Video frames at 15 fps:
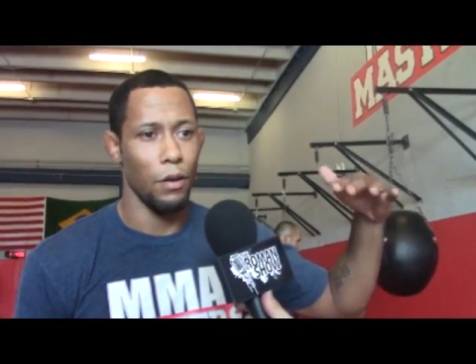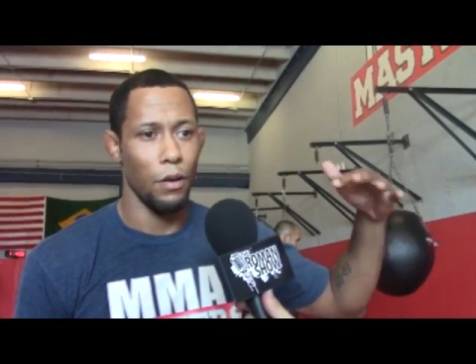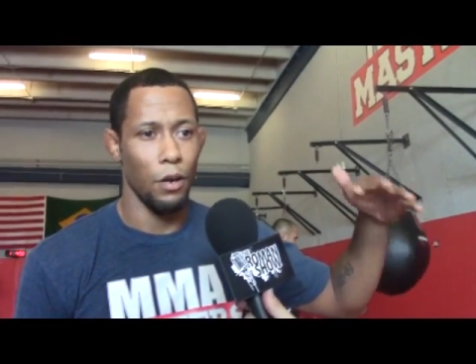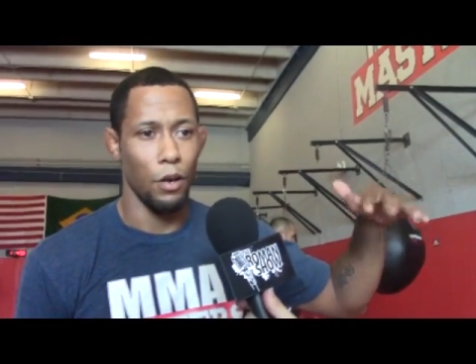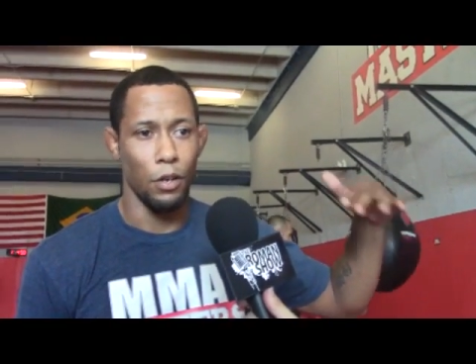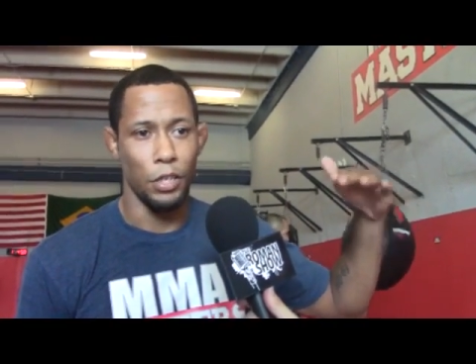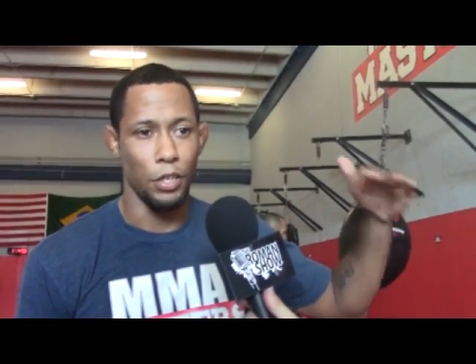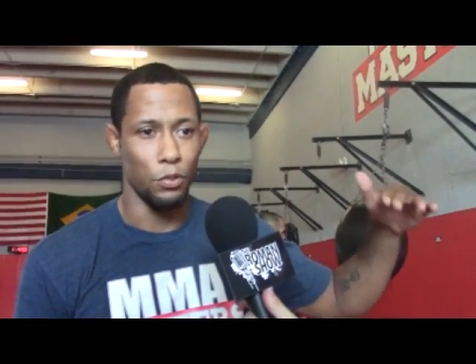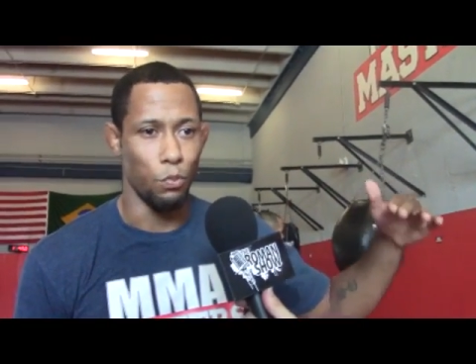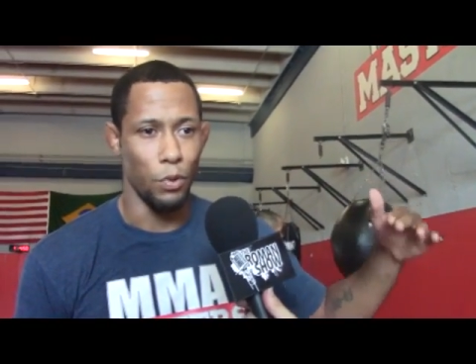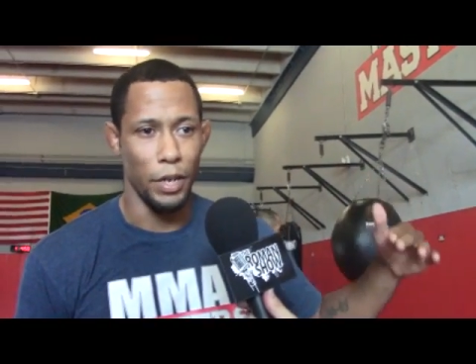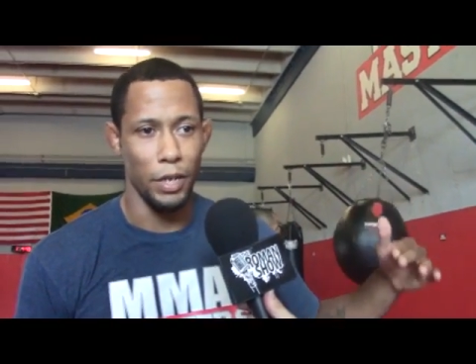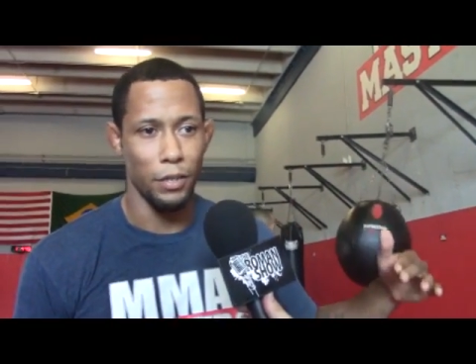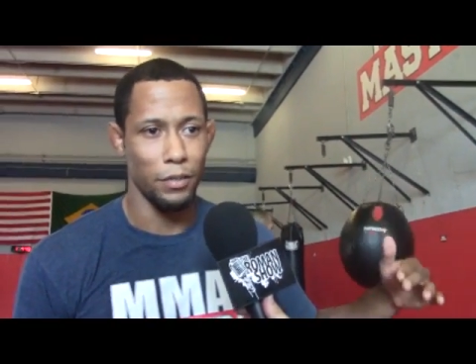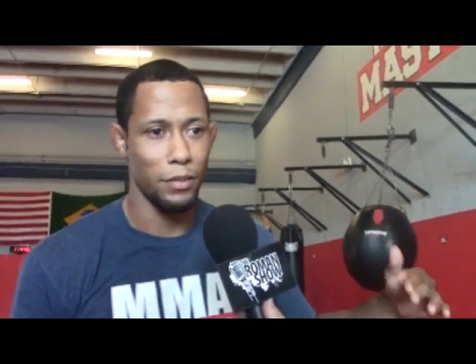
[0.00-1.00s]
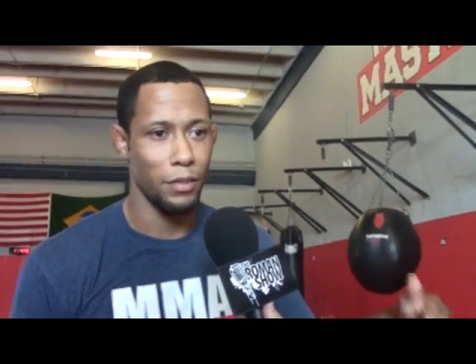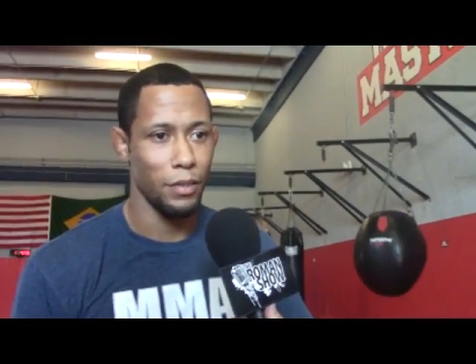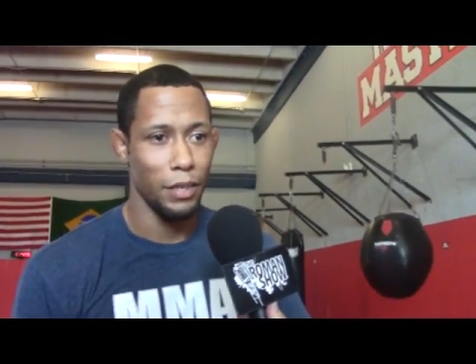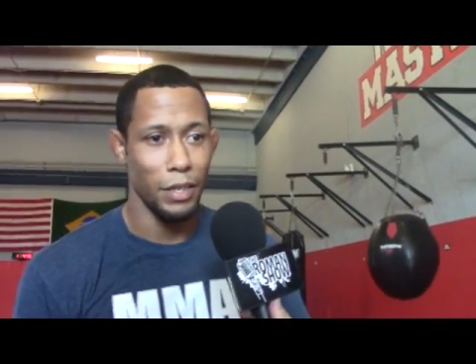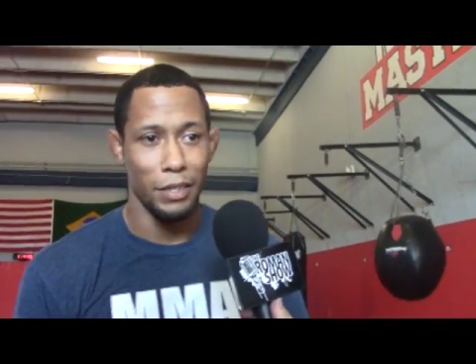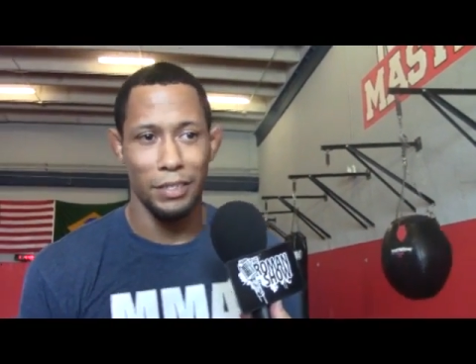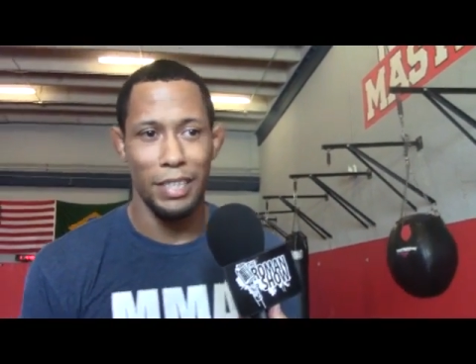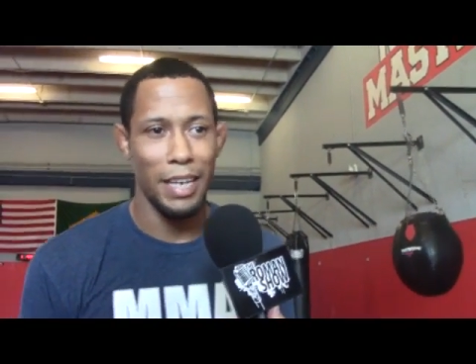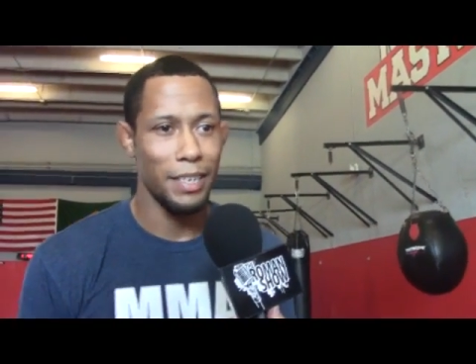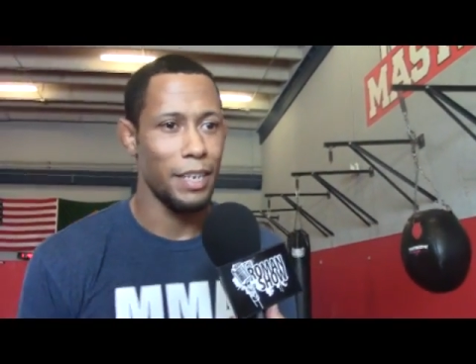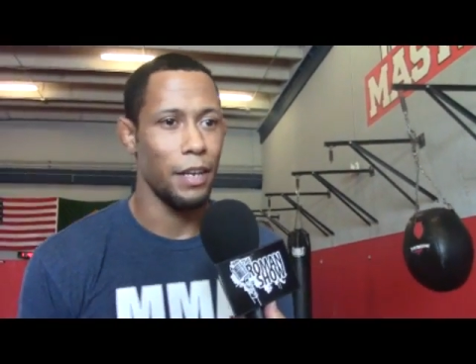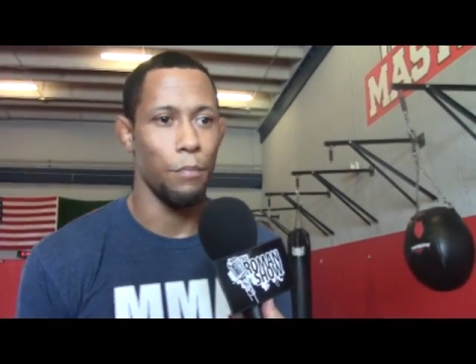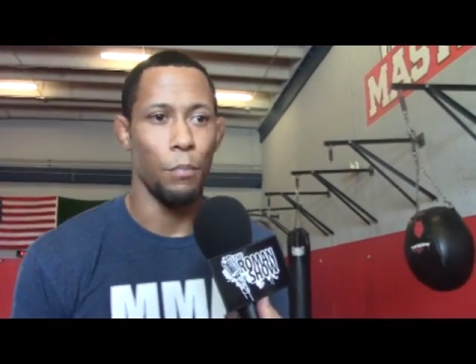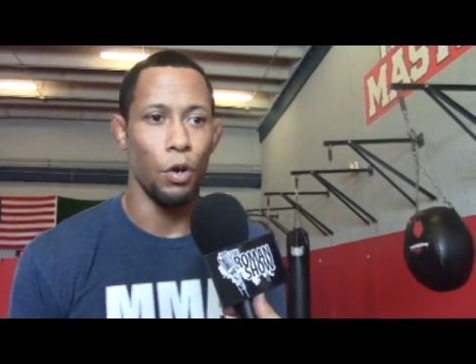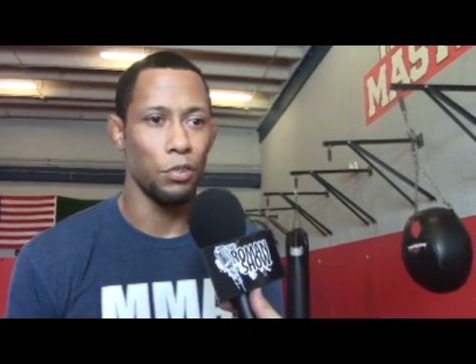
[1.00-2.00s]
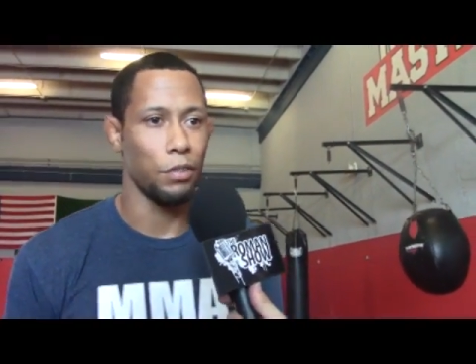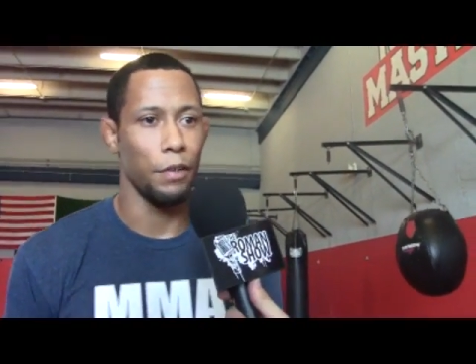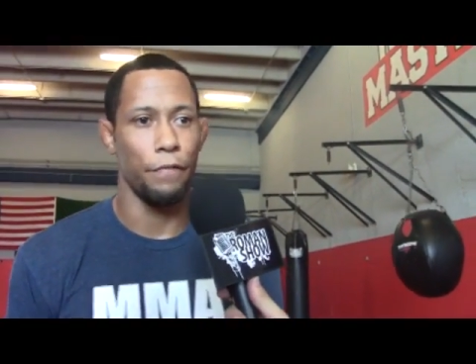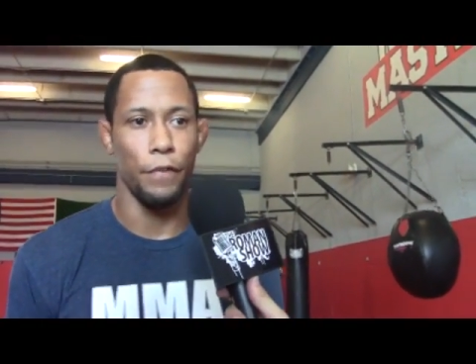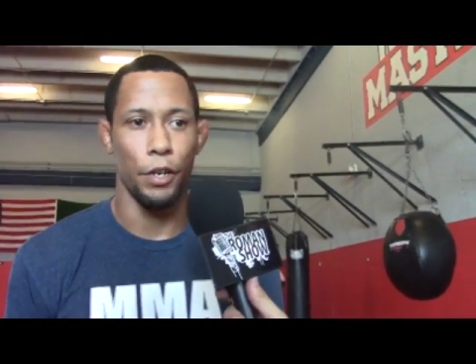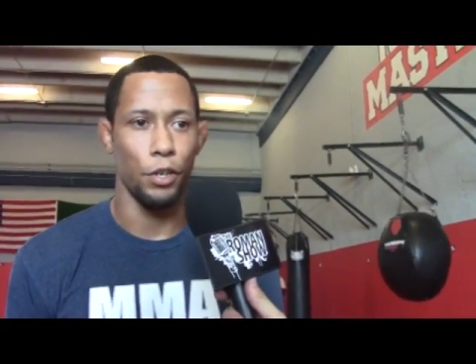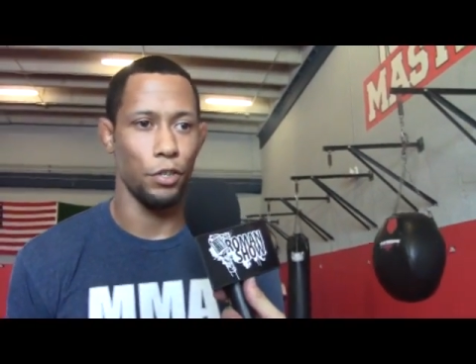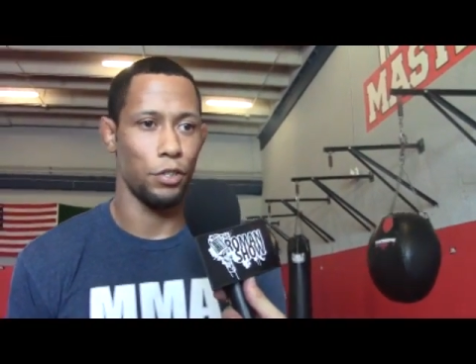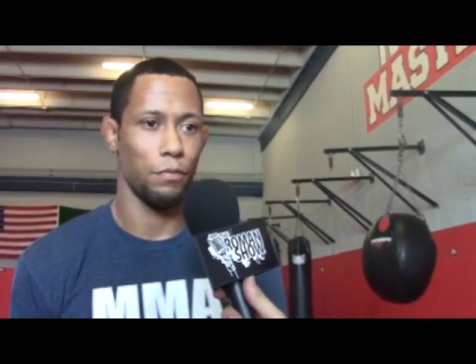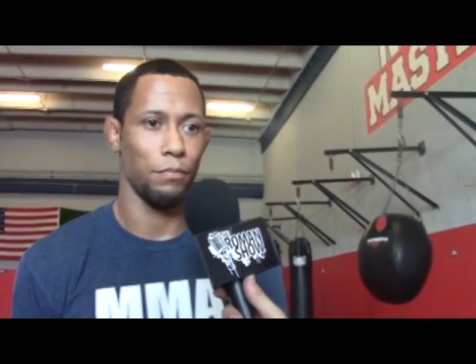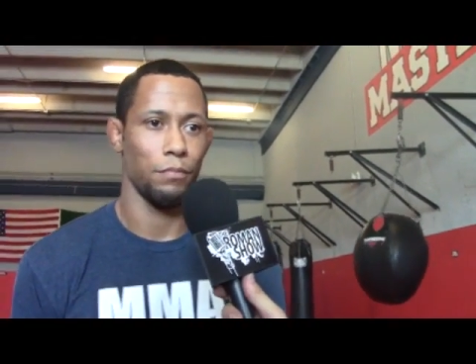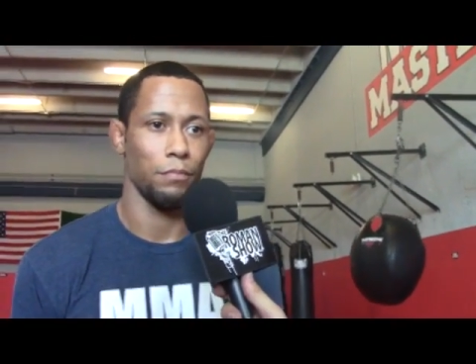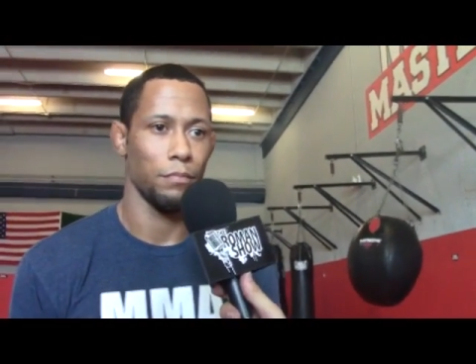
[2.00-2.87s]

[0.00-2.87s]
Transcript: all his wins, they're not mostly finish.